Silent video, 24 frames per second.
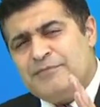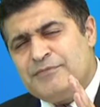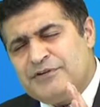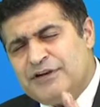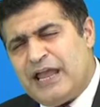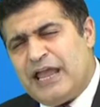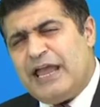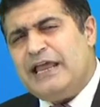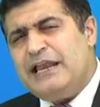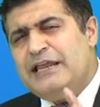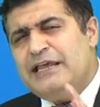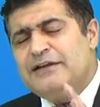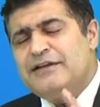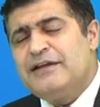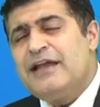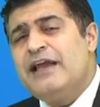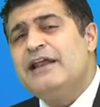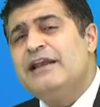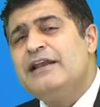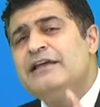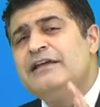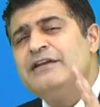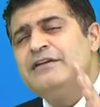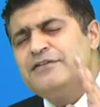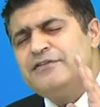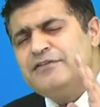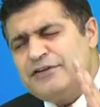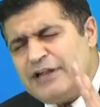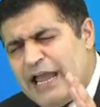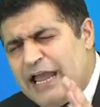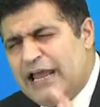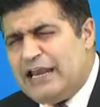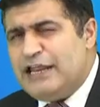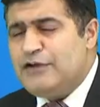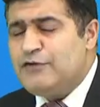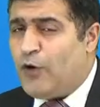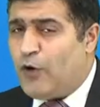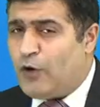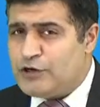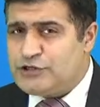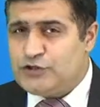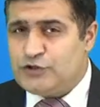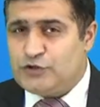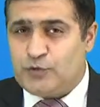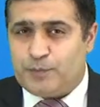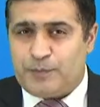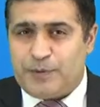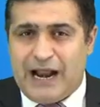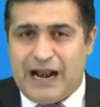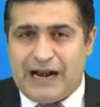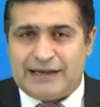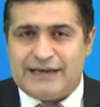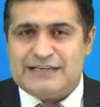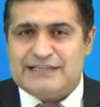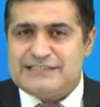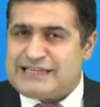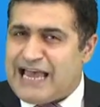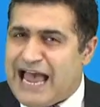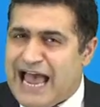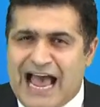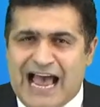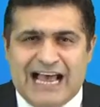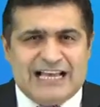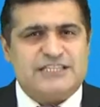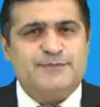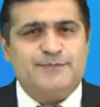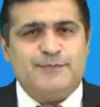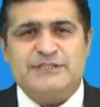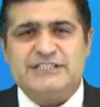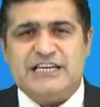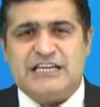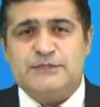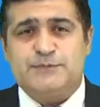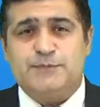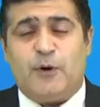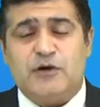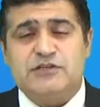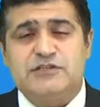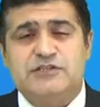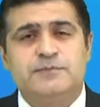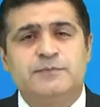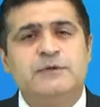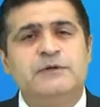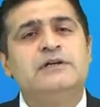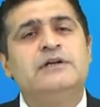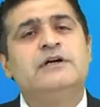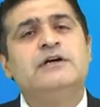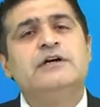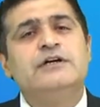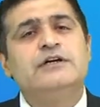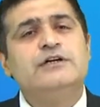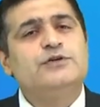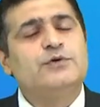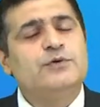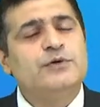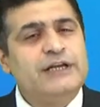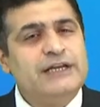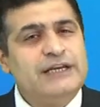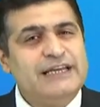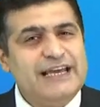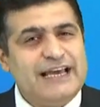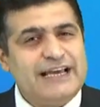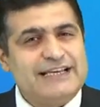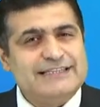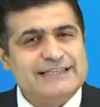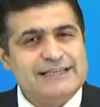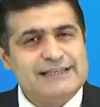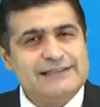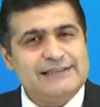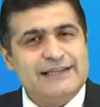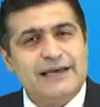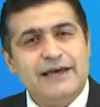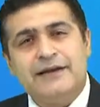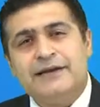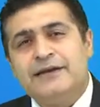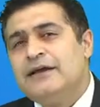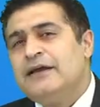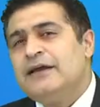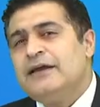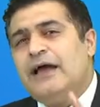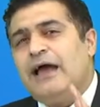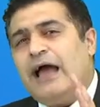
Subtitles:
Really, really, really want you to practice as much as possible to really excel there